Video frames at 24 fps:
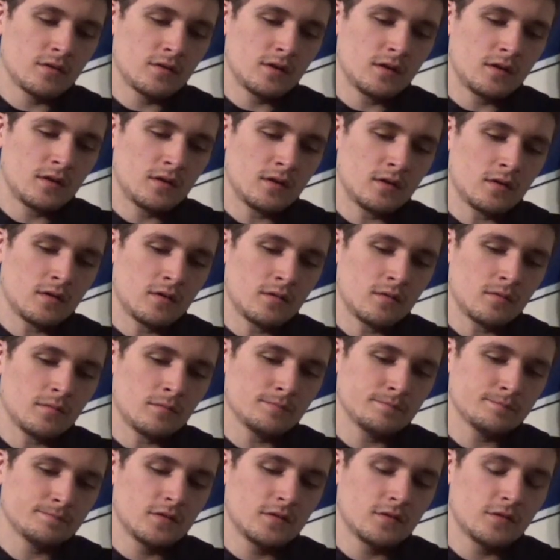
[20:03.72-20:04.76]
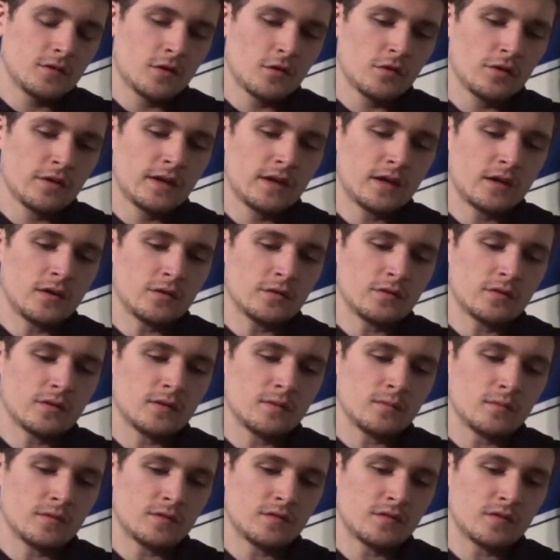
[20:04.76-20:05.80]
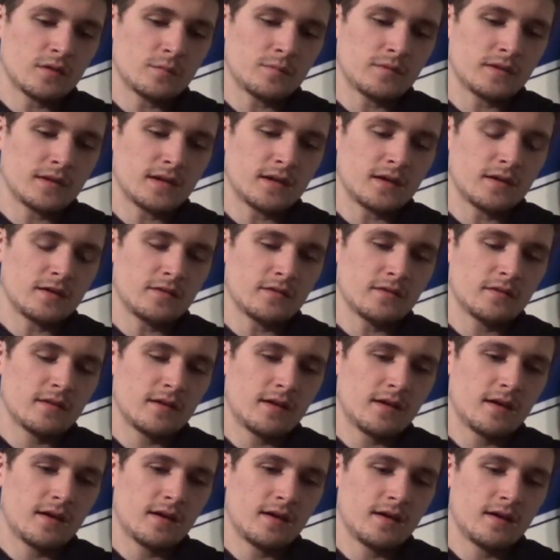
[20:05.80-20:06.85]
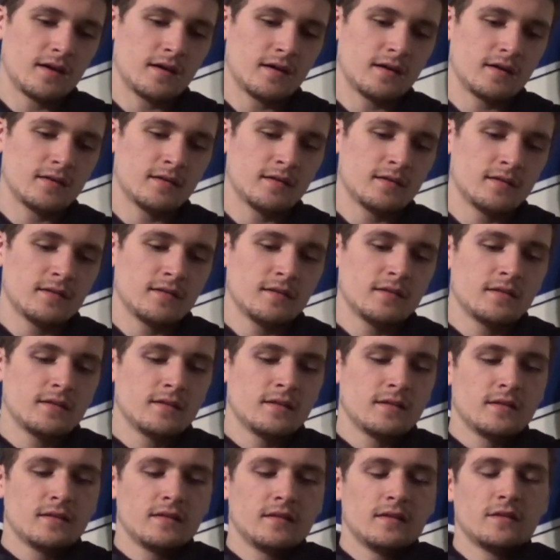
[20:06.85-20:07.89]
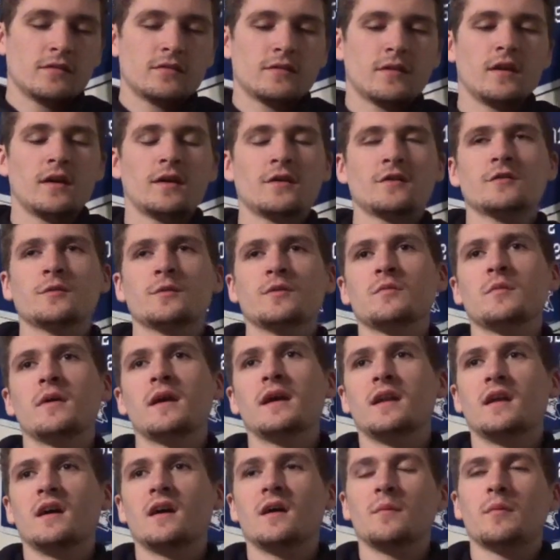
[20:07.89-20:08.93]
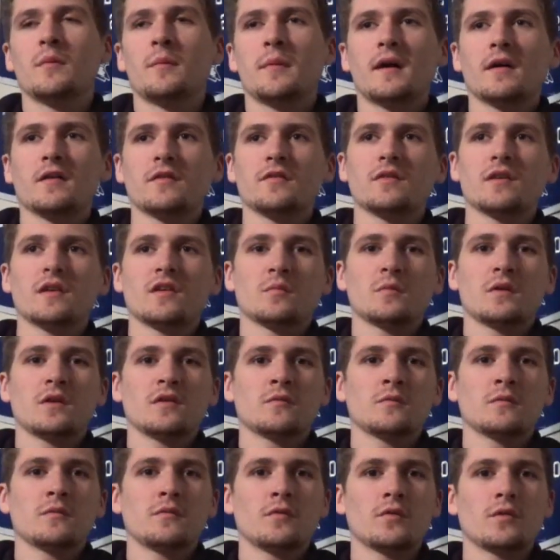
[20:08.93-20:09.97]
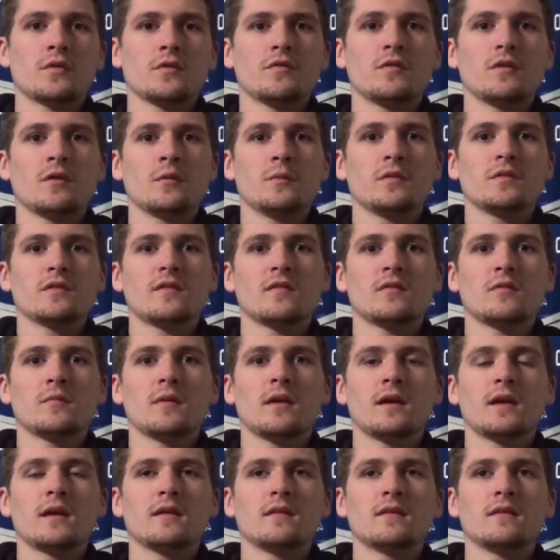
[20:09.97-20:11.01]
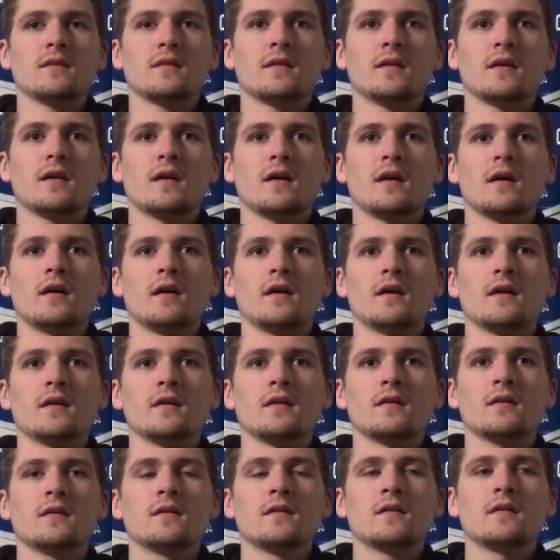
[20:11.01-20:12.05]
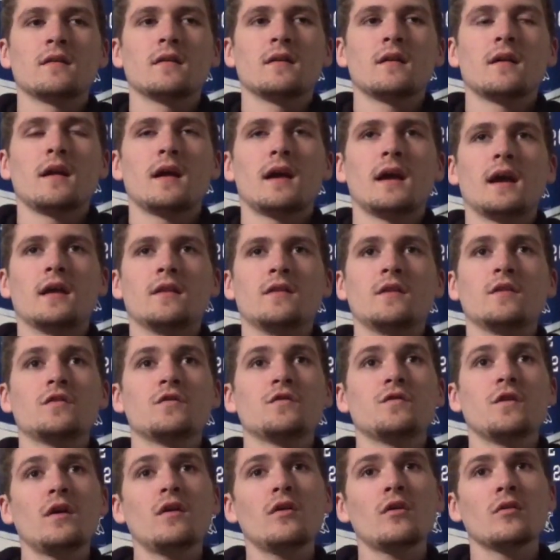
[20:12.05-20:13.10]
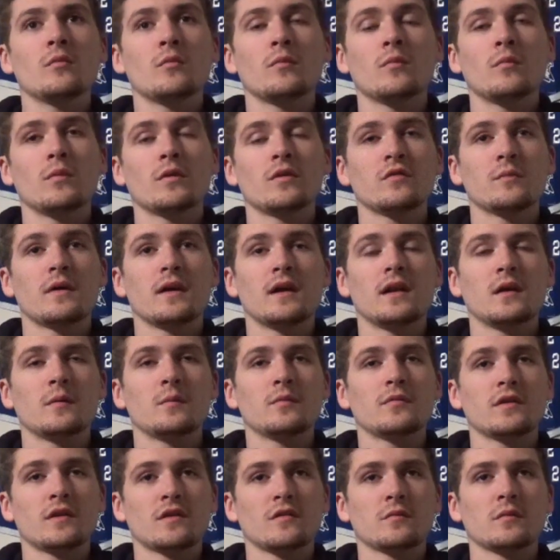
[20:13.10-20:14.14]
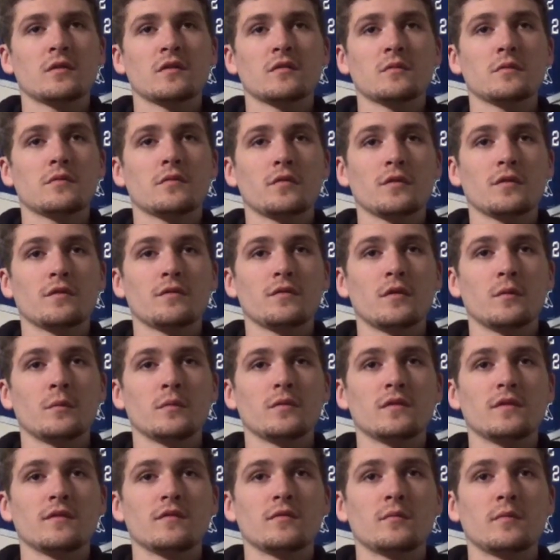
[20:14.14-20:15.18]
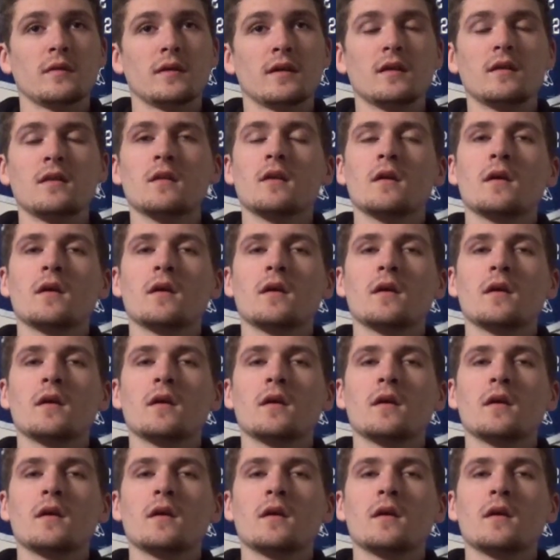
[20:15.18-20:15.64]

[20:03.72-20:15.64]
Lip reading: you know, Sterling Hilton was something else. This character was made up about 6 months before the film was even made. And this film was made up 6 months before the film was even made.